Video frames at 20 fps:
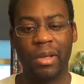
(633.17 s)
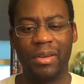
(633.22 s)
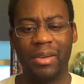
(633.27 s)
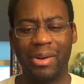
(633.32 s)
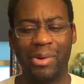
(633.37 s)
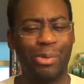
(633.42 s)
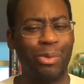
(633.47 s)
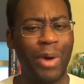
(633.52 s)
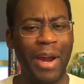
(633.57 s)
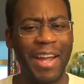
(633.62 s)

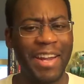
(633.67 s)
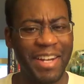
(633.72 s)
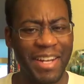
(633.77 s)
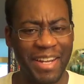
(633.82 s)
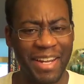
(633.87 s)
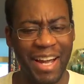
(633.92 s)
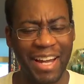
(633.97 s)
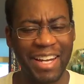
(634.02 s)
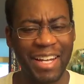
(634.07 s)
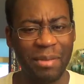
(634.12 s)

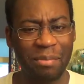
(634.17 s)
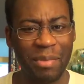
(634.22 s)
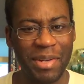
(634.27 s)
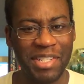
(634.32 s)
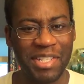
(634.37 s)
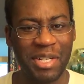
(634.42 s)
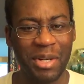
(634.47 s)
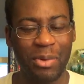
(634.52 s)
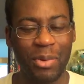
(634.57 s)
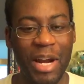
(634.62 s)
rating. I didn't
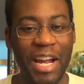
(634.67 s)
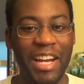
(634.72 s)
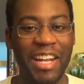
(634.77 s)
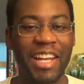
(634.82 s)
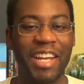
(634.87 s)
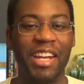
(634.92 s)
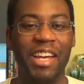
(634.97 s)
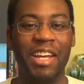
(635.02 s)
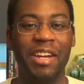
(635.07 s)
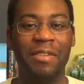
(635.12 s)
mention a rating
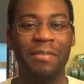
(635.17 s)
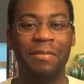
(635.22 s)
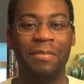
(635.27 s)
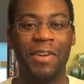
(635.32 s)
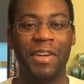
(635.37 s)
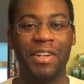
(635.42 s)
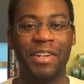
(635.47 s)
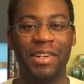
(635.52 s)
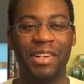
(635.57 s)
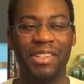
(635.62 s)
in Hidden
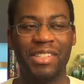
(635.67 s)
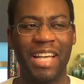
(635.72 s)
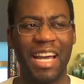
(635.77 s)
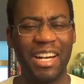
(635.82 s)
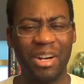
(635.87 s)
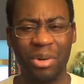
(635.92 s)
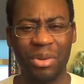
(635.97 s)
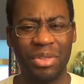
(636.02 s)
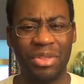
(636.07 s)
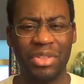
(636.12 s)
Figures. I
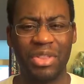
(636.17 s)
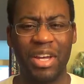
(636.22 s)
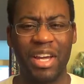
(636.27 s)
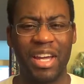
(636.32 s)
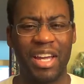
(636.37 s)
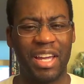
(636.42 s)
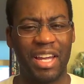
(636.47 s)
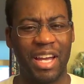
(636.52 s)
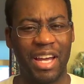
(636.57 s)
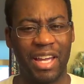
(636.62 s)
don't
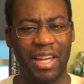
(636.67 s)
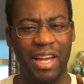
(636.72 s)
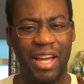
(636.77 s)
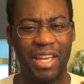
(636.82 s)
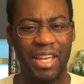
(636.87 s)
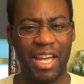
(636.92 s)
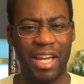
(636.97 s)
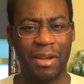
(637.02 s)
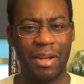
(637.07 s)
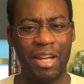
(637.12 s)
think. I
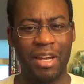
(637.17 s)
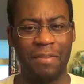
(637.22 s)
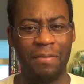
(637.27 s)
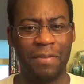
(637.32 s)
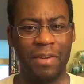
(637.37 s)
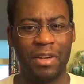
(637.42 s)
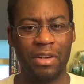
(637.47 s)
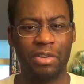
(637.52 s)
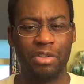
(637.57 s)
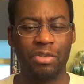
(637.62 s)
gave Hidden
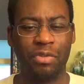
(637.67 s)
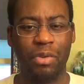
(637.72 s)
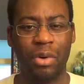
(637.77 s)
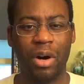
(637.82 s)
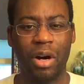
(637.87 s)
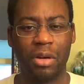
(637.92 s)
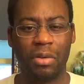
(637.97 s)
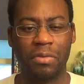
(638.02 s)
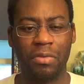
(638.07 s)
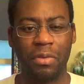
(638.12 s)
Figures
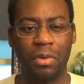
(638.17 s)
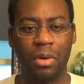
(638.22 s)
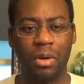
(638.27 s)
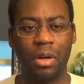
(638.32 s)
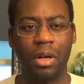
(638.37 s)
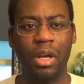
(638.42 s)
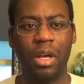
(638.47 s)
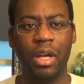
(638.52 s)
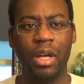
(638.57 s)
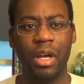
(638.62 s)
4 out of 4.